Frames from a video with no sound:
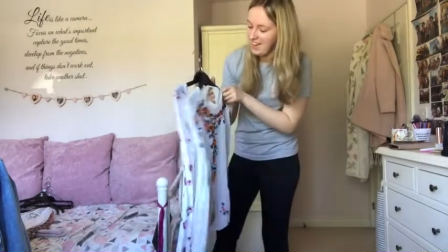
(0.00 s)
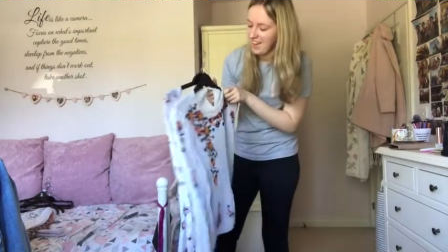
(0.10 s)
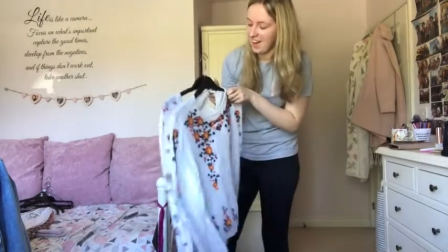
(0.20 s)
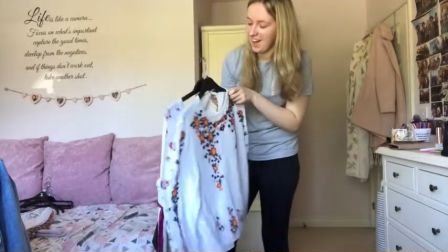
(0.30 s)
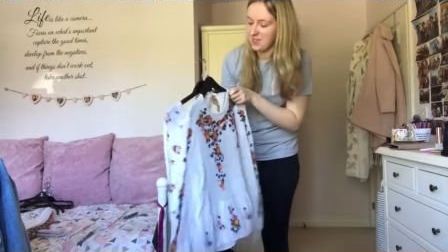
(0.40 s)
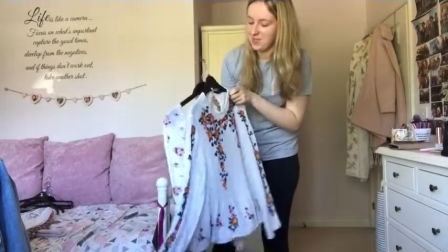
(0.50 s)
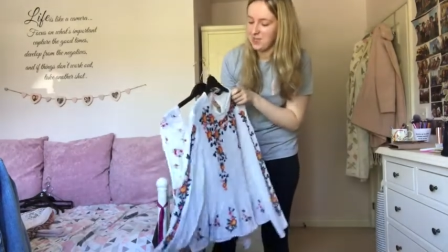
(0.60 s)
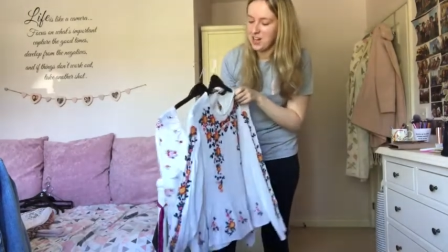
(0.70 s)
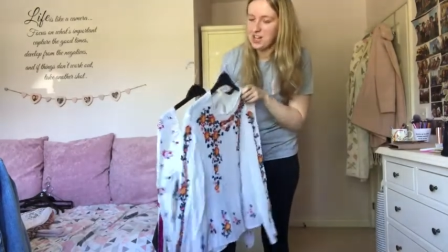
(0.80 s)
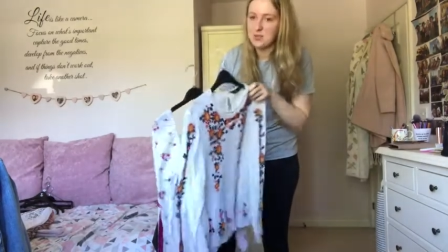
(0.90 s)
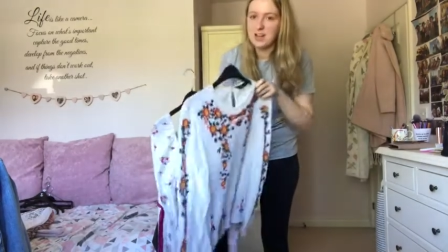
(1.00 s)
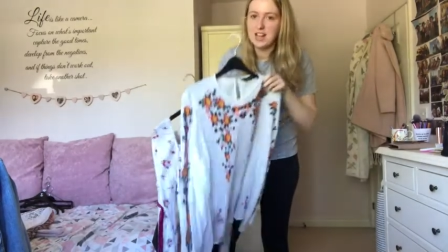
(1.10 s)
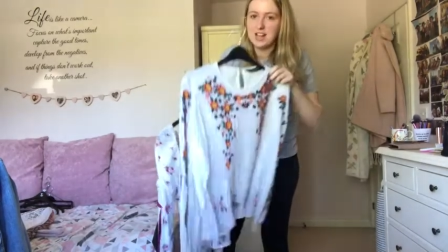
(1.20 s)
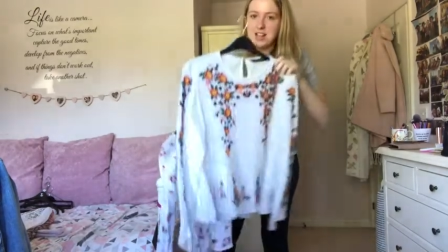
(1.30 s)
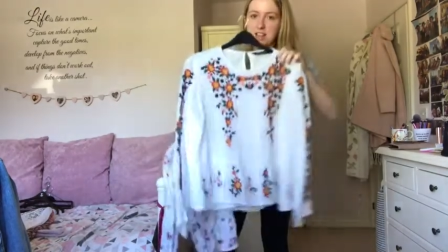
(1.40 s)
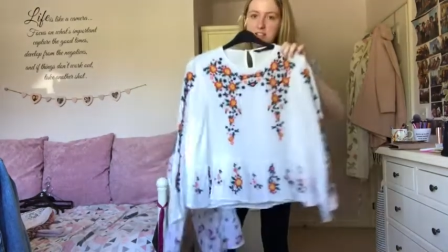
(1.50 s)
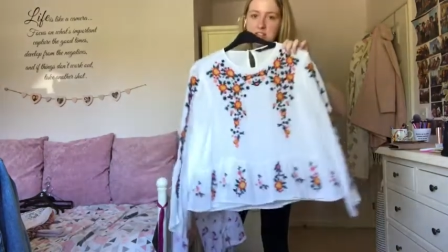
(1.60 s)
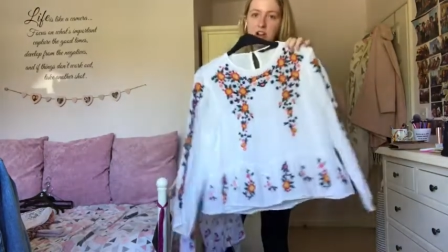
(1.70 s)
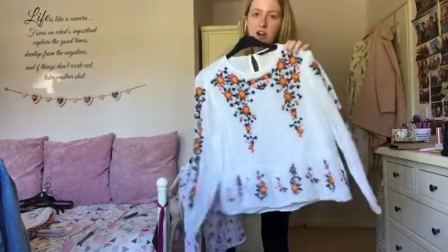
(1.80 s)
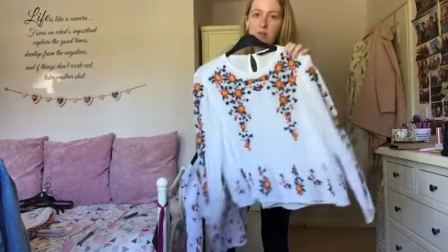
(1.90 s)
Okay, the first one is
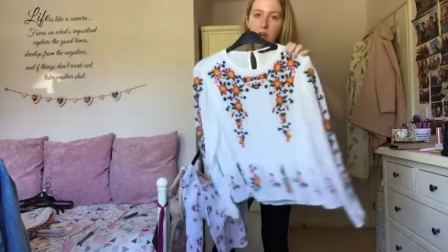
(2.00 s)
Zara.